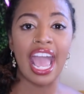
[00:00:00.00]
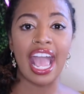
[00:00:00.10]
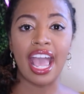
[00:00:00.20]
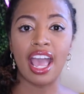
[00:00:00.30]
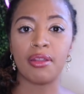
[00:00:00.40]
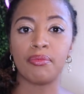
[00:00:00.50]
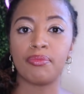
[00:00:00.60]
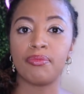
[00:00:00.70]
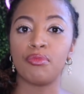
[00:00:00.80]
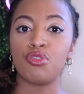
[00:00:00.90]
And
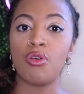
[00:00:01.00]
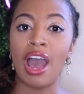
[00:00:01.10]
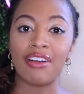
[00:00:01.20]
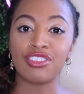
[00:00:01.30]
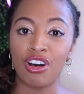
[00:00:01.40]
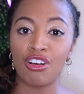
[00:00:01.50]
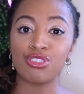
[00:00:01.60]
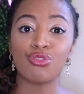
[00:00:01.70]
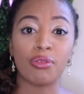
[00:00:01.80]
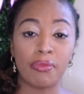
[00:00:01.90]
you have to
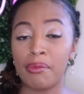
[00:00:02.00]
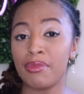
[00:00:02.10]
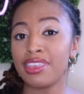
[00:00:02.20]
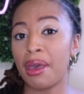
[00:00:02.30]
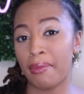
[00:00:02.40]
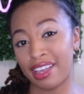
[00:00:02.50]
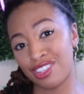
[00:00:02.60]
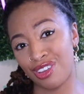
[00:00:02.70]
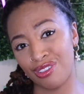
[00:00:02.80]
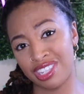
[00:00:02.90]
also remember that
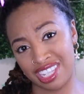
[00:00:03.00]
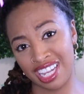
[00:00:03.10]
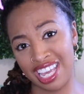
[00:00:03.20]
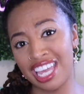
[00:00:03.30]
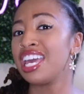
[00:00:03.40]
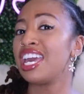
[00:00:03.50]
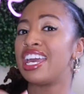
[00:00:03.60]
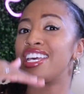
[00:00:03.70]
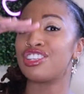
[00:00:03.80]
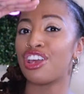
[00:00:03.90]
Mexico City
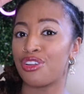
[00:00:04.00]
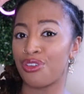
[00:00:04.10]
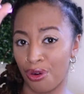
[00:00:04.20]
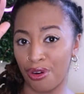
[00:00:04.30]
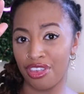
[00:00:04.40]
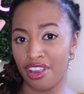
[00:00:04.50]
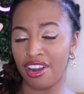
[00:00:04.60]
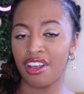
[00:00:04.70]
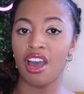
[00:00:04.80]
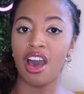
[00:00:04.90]
is northern